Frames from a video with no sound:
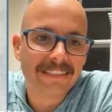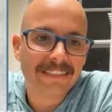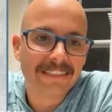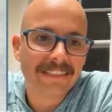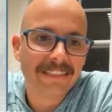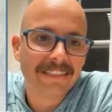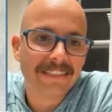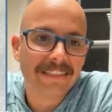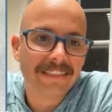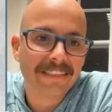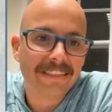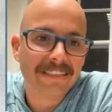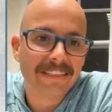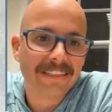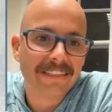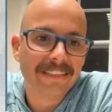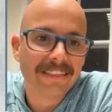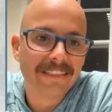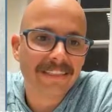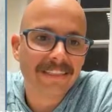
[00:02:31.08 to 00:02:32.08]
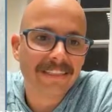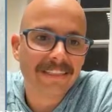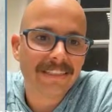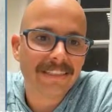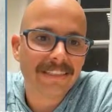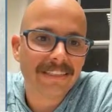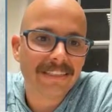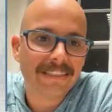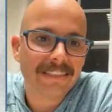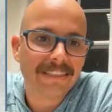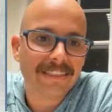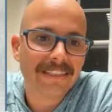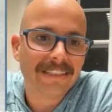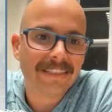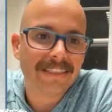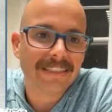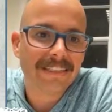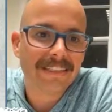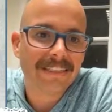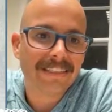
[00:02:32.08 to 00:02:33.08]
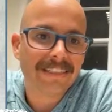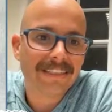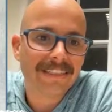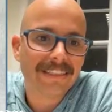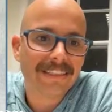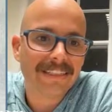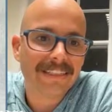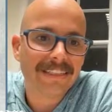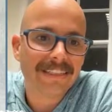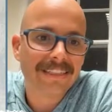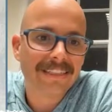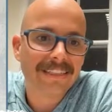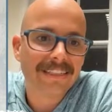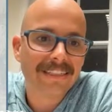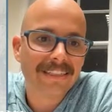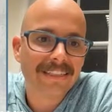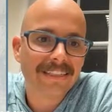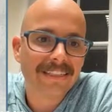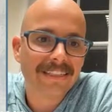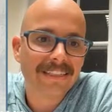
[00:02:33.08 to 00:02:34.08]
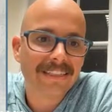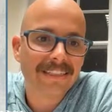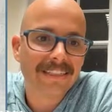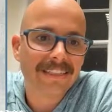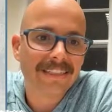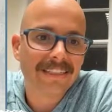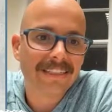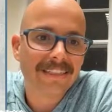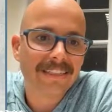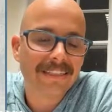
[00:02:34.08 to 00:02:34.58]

The person shown says nothing.